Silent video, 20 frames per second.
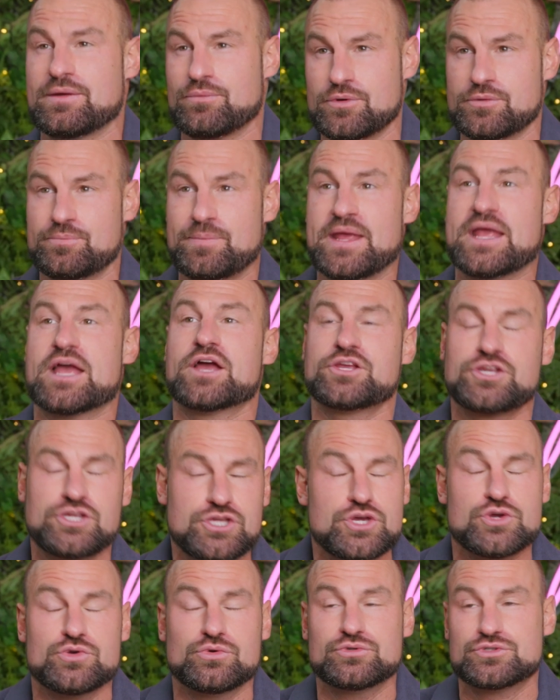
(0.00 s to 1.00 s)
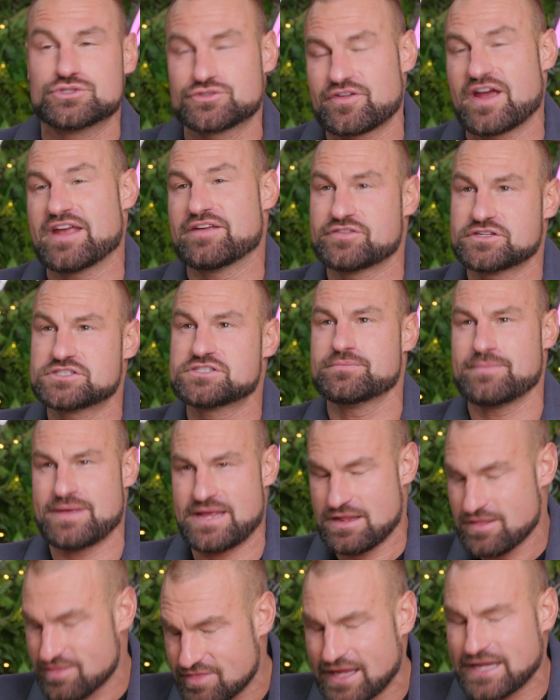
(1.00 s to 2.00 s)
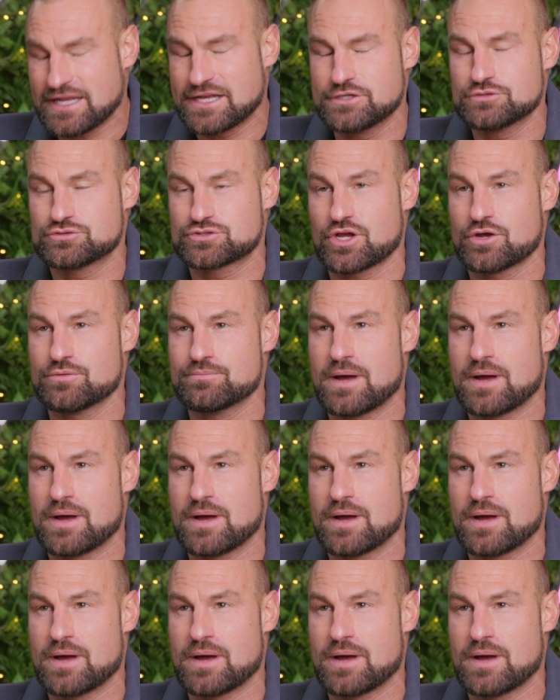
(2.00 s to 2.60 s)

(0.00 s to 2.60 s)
It would be a huge favour to me. Thank you so